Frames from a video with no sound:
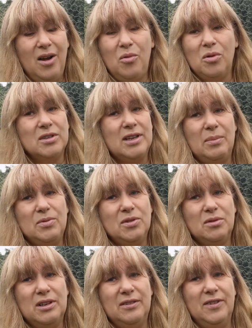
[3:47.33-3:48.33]
was
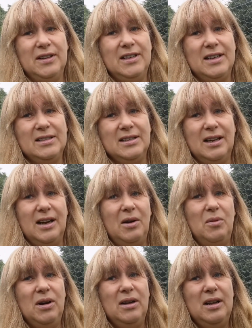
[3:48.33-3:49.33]
absolutely fantastic. And I
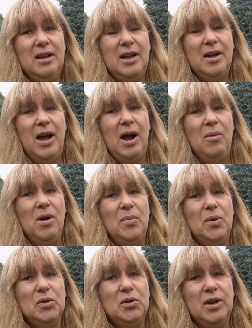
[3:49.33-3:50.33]
will
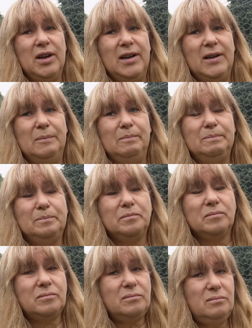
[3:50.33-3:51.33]
put
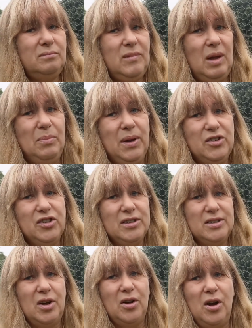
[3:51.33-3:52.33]

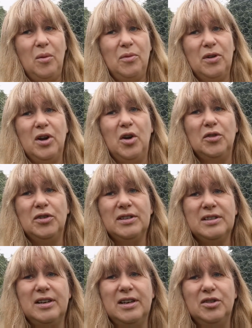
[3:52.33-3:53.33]
pictures hopefully on the
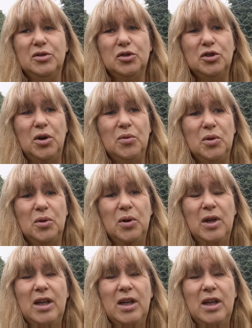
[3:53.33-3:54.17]
screen to show you